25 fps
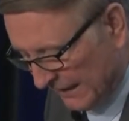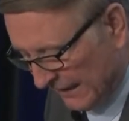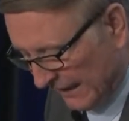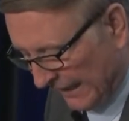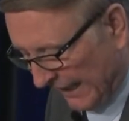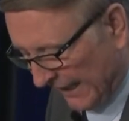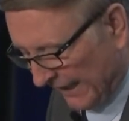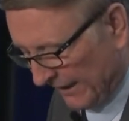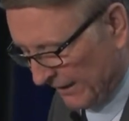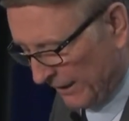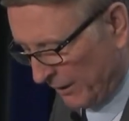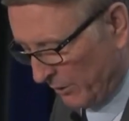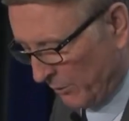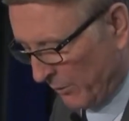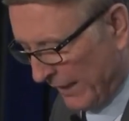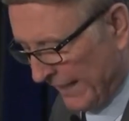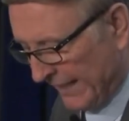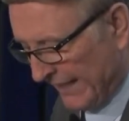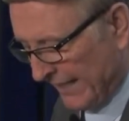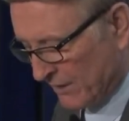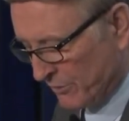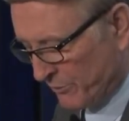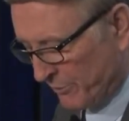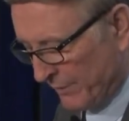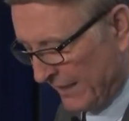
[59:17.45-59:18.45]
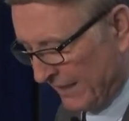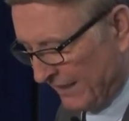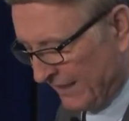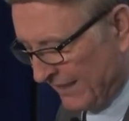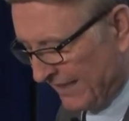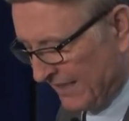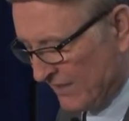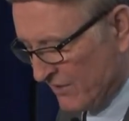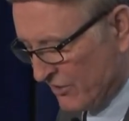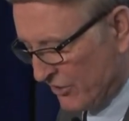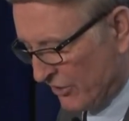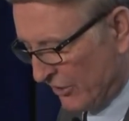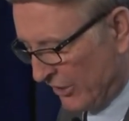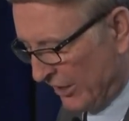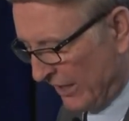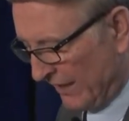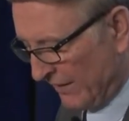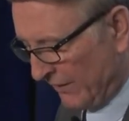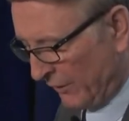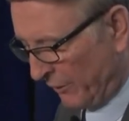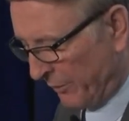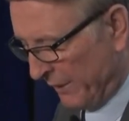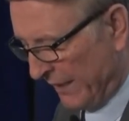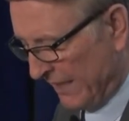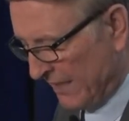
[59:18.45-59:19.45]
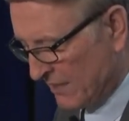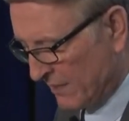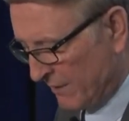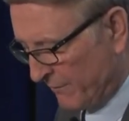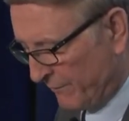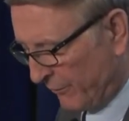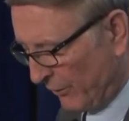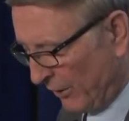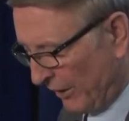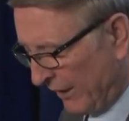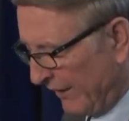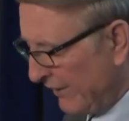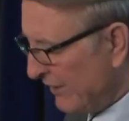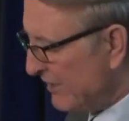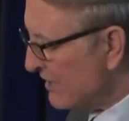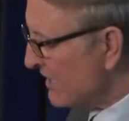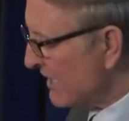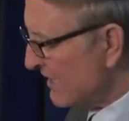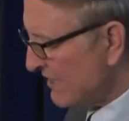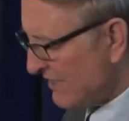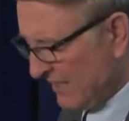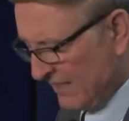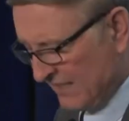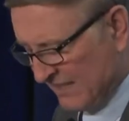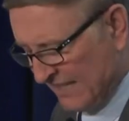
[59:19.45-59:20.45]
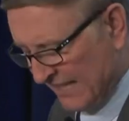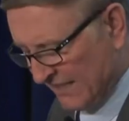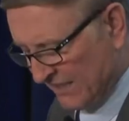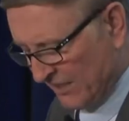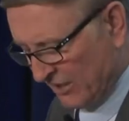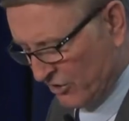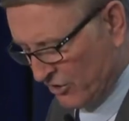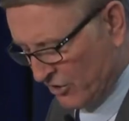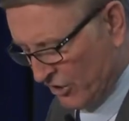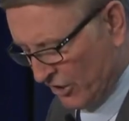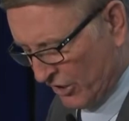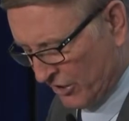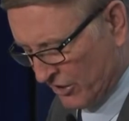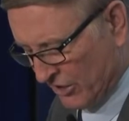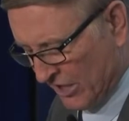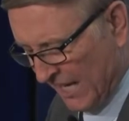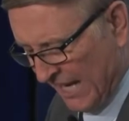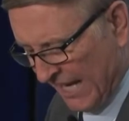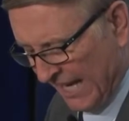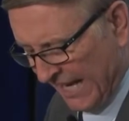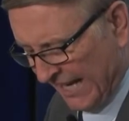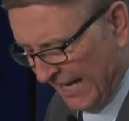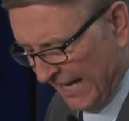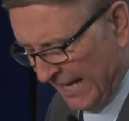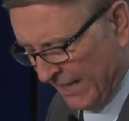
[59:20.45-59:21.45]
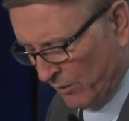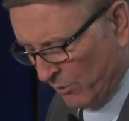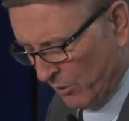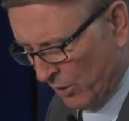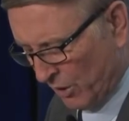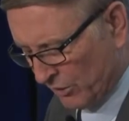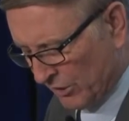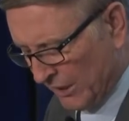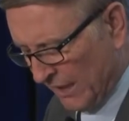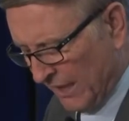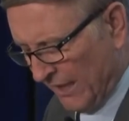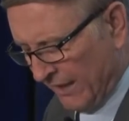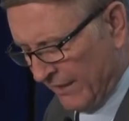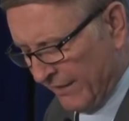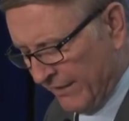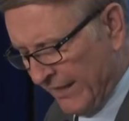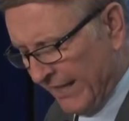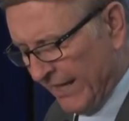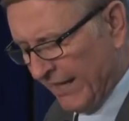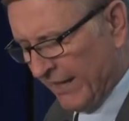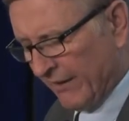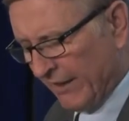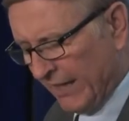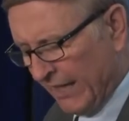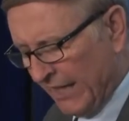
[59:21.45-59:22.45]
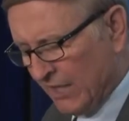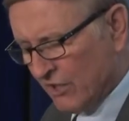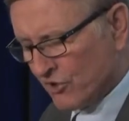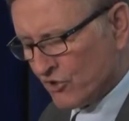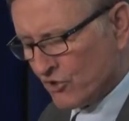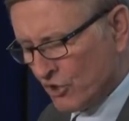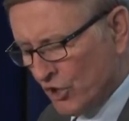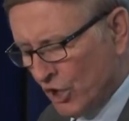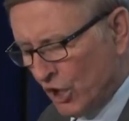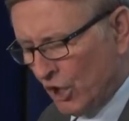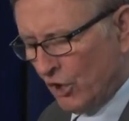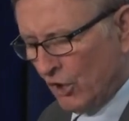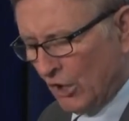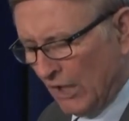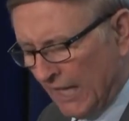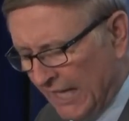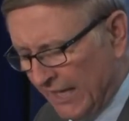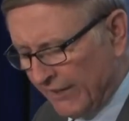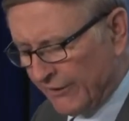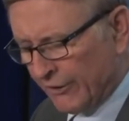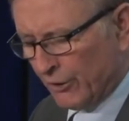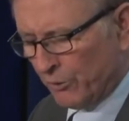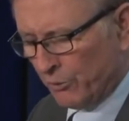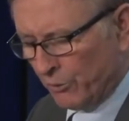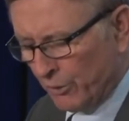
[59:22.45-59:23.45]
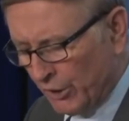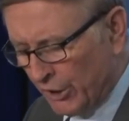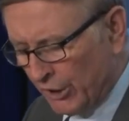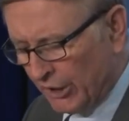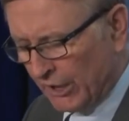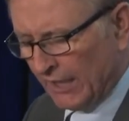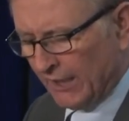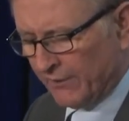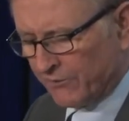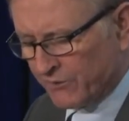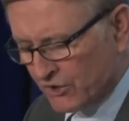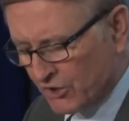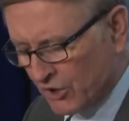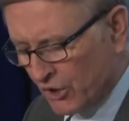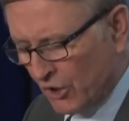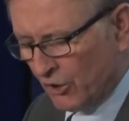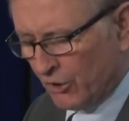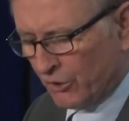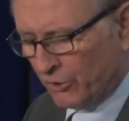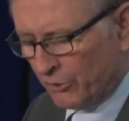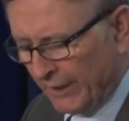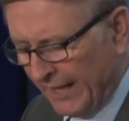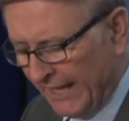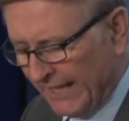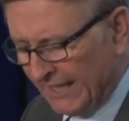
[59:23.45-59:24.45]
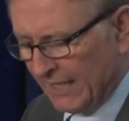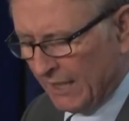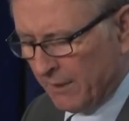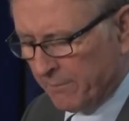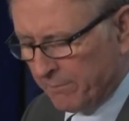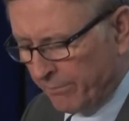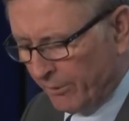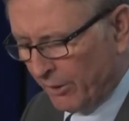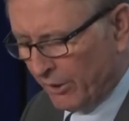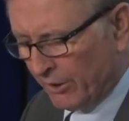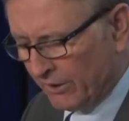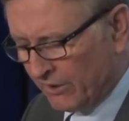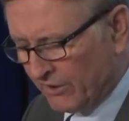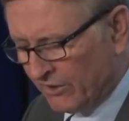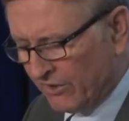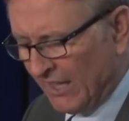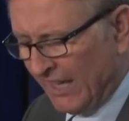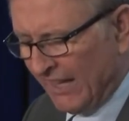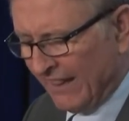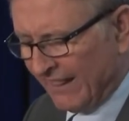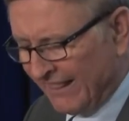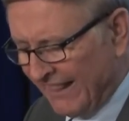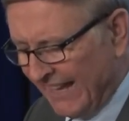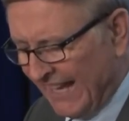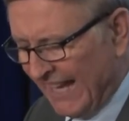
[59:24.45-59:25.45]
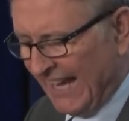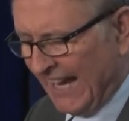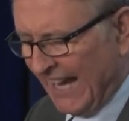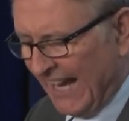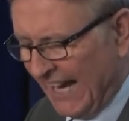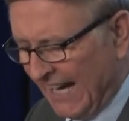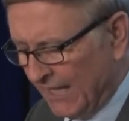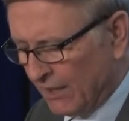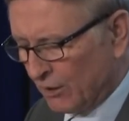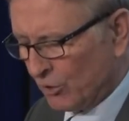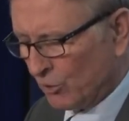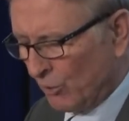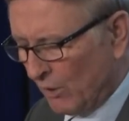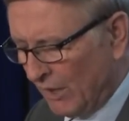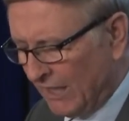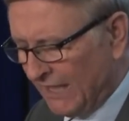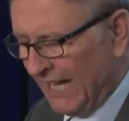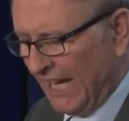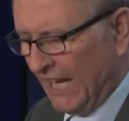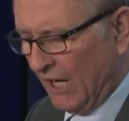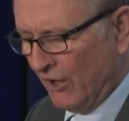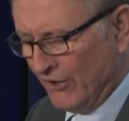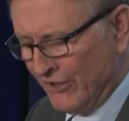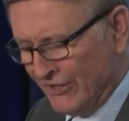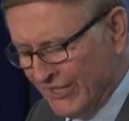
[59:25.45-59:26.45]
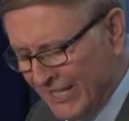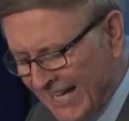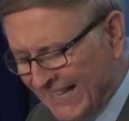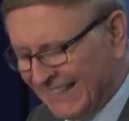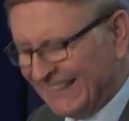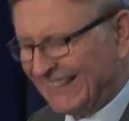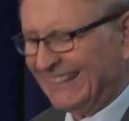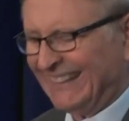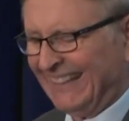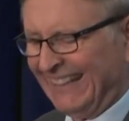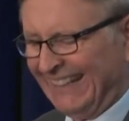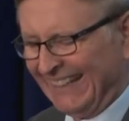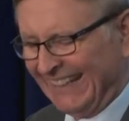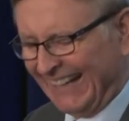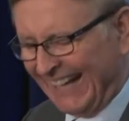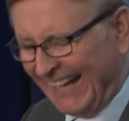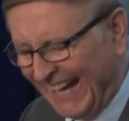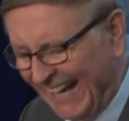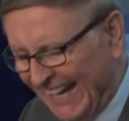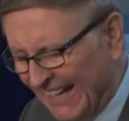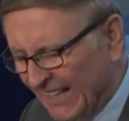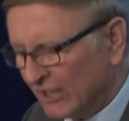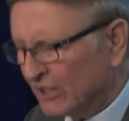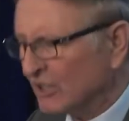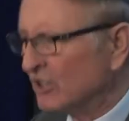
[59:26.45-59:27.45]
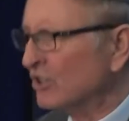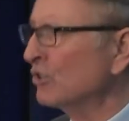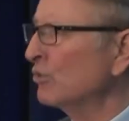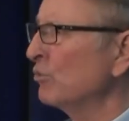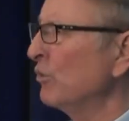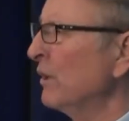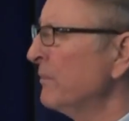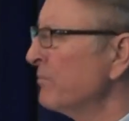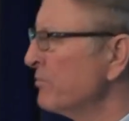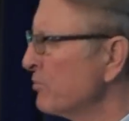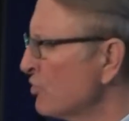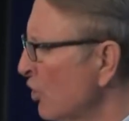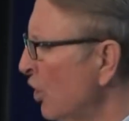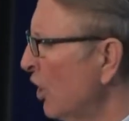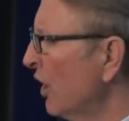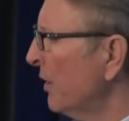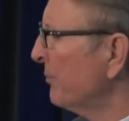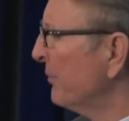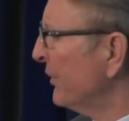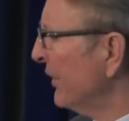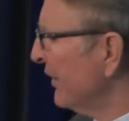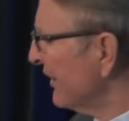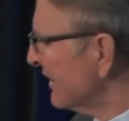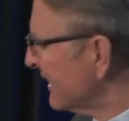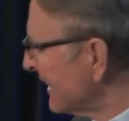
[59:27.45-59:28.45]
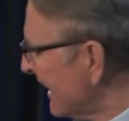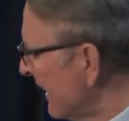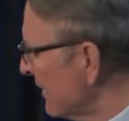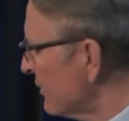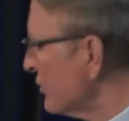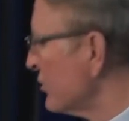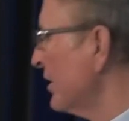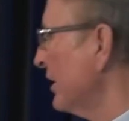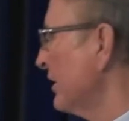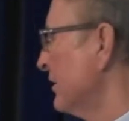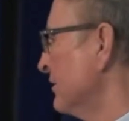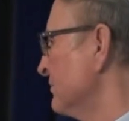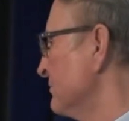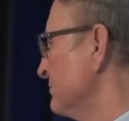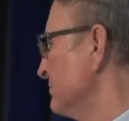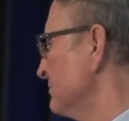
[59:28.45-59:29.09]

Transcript: Ellen White has written concerning the reason for our existence as a church, and I quote, There is no other work of so great importance, they are to allow nothing else to absorb their attention